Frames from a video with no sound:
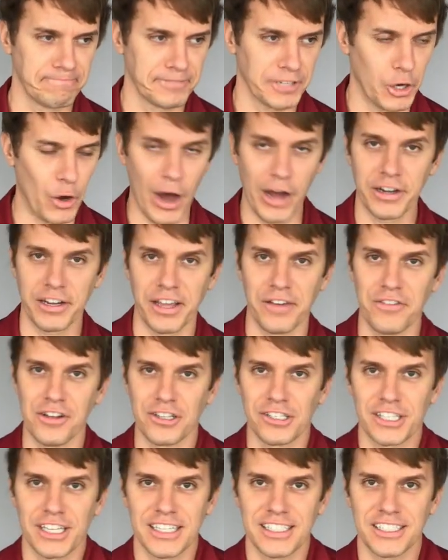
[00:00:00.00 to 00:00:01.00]
Go out and give
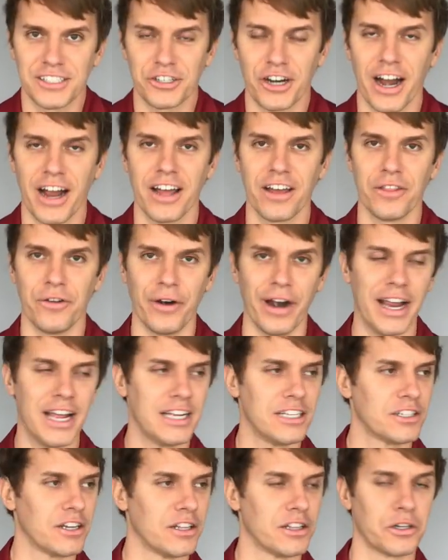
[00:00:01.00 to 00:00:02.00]
those things a try on the
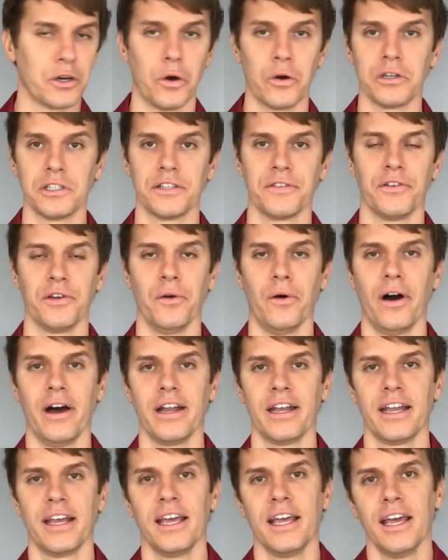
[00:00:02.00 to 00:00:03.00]
range, on the course if you
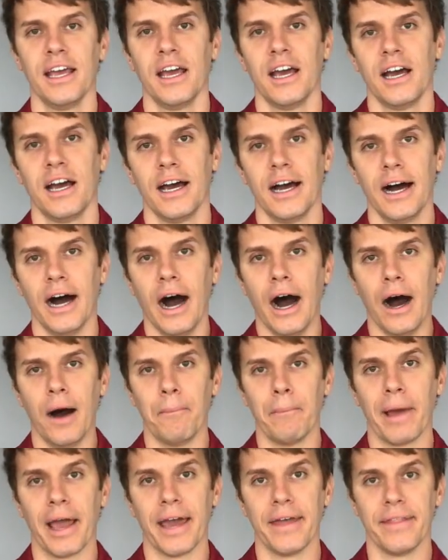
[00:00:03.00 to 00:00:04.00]
want,
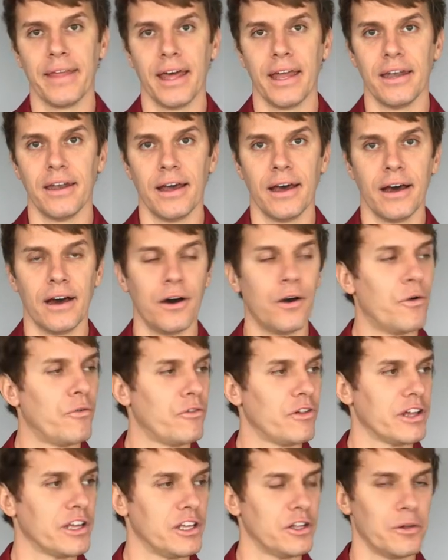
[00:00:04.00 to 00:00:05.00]
and then
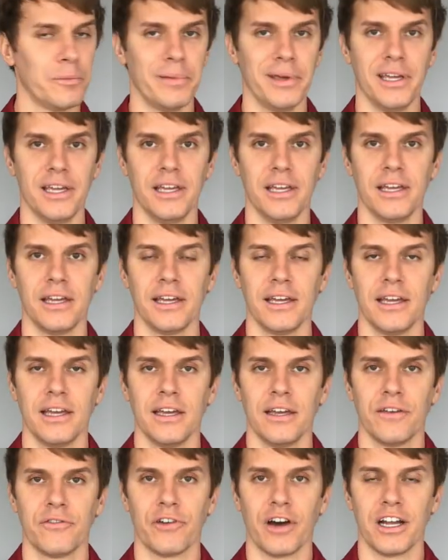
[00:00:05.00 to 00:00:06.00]
hopefully you'll
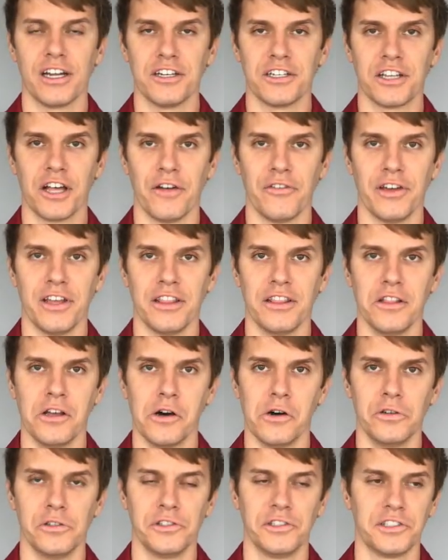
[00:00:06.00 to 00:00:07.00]
find yourself hitting
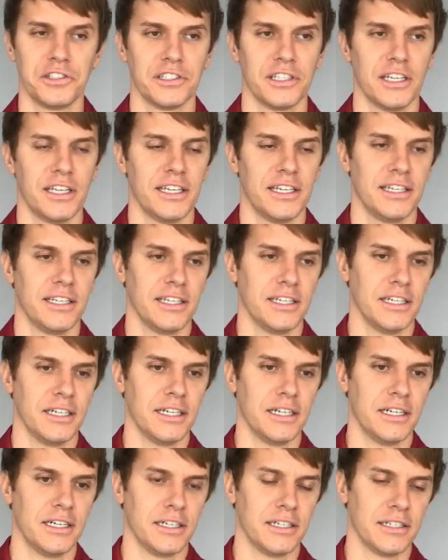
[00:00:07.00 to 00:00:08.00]
those
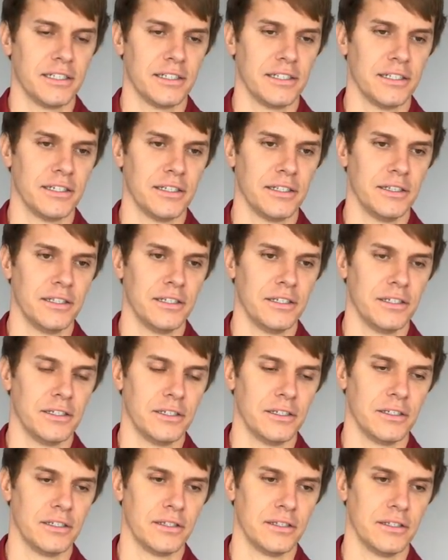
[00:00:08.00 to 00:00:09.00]

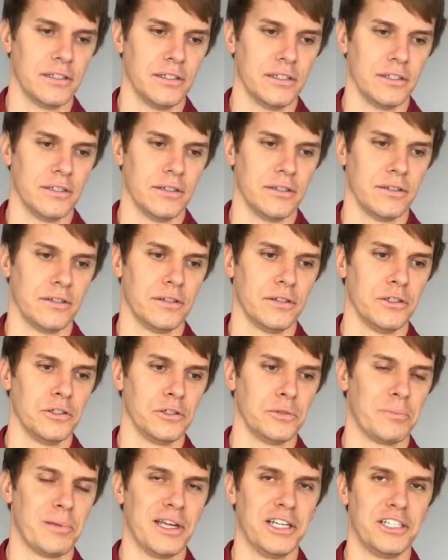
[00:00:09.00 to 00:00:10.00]

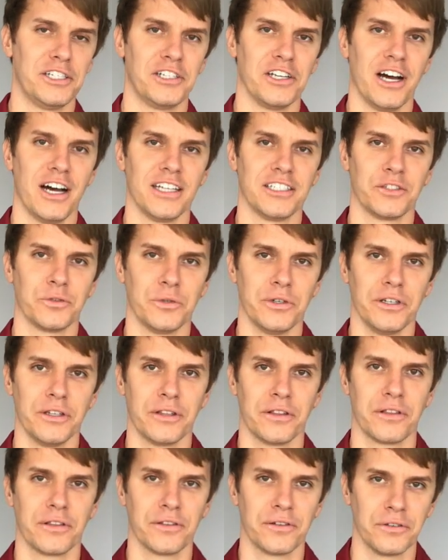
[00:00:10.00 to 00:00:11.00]
those pitch shots with
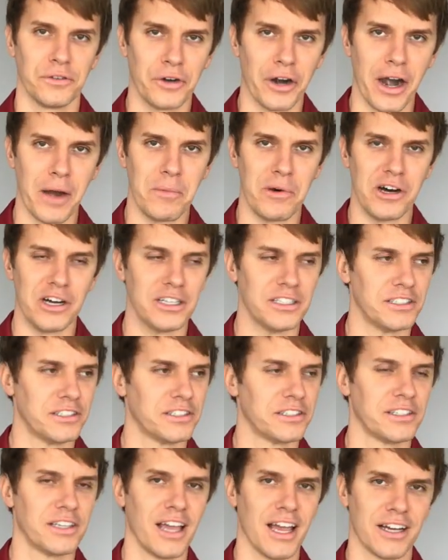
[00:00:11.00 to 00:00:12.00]

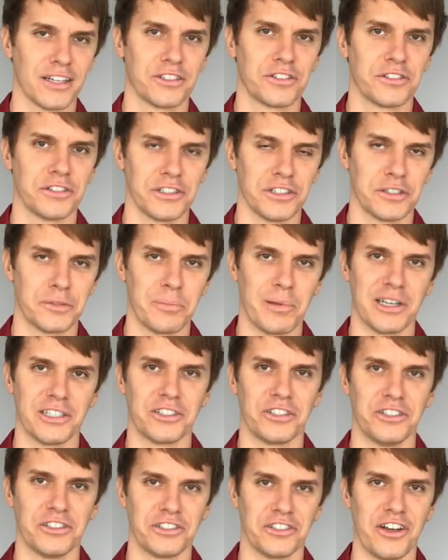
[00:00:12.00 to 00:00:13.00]
Grandma's extra
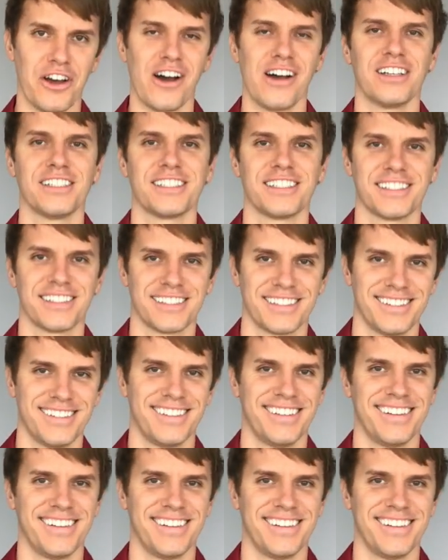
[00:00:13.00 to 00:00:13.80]
special sauce.